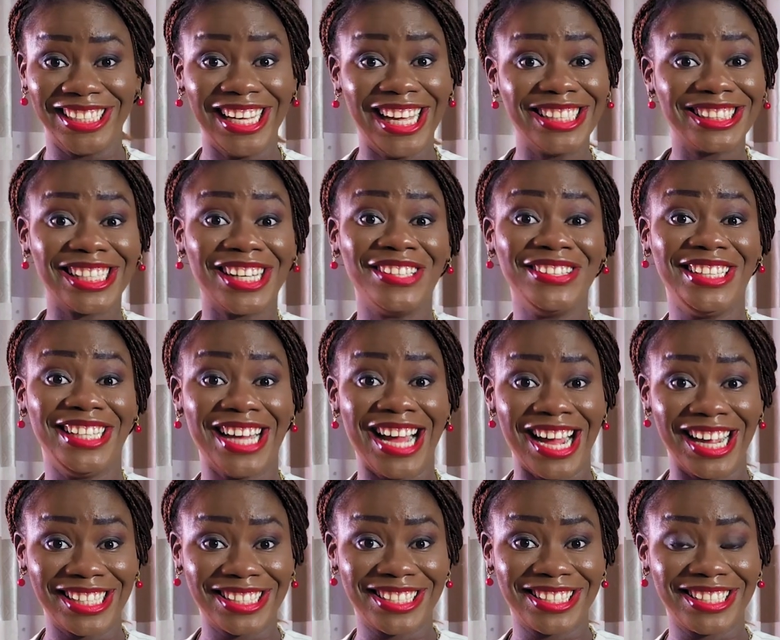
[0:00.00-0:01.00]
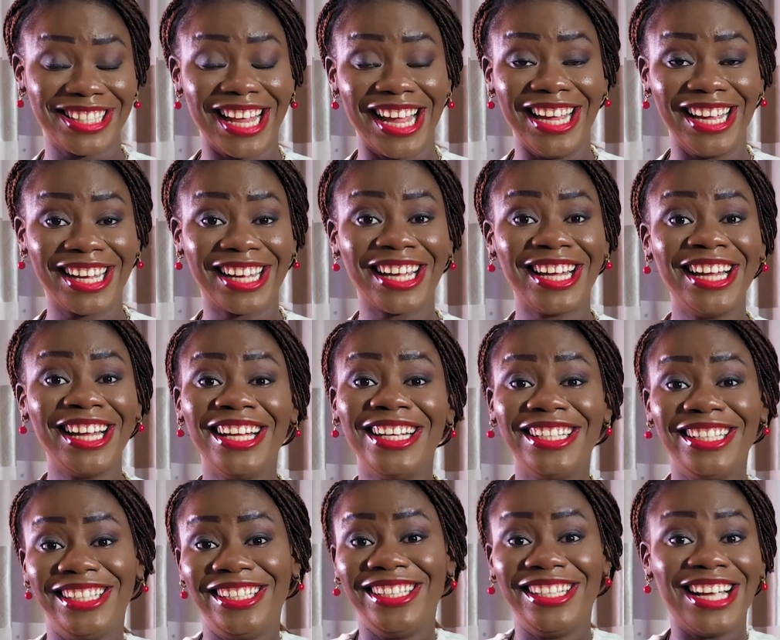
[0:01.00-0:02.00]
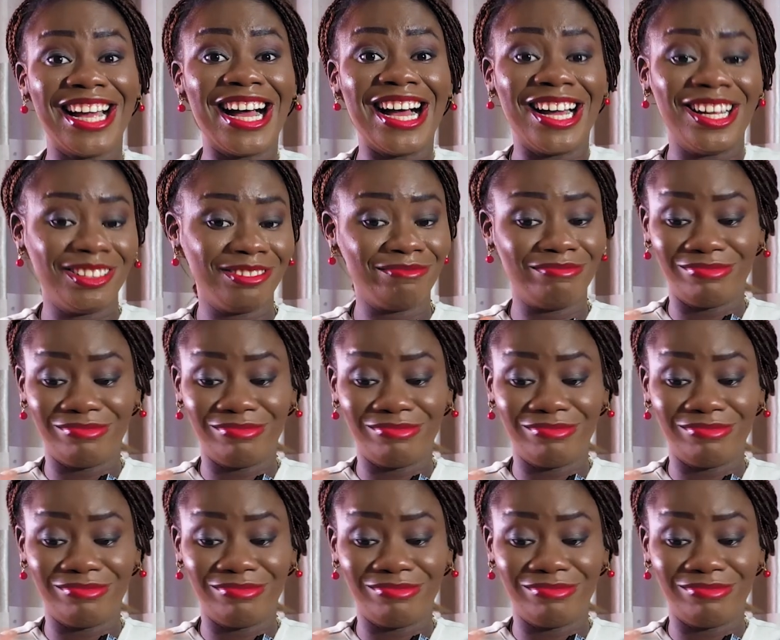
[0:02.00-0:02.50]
That's how they act. Like they are